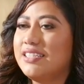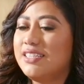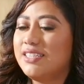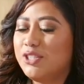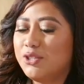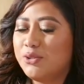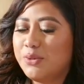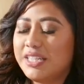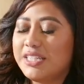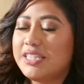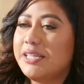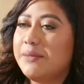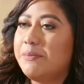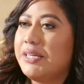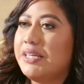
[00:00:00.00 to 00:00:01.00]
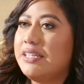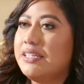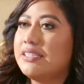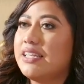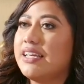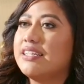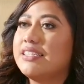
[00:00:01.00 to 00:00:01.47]
doing TPs,
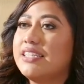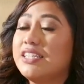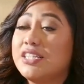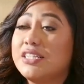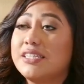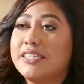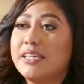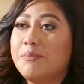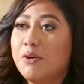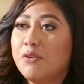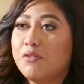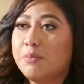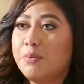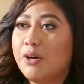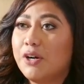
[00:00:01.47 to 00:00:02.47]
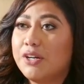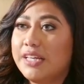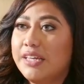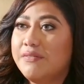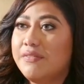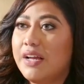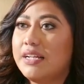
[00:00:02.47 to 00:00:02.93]
like such as sleepover party
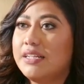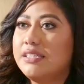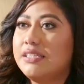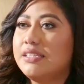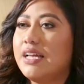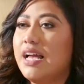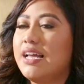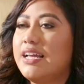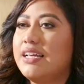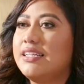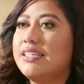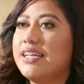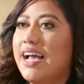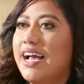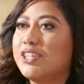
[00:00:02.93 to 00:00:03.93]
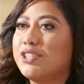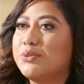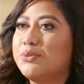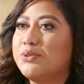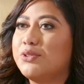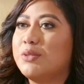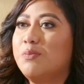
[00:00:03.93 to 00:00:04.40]
events and
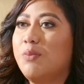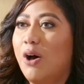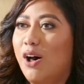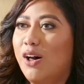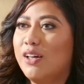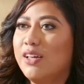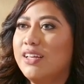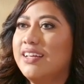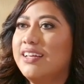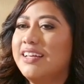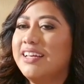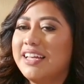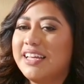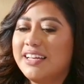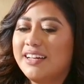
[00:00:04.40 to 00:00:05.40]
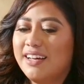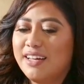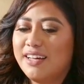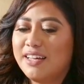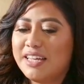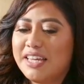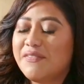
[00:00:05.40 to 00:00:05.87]
actual spa
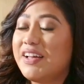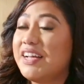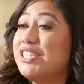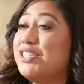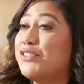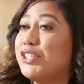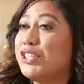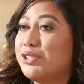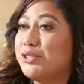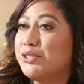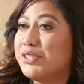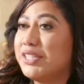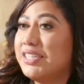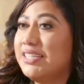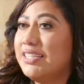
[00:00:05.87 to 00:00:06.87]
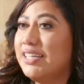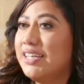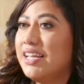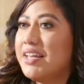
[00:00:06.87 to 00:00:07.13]
events for children.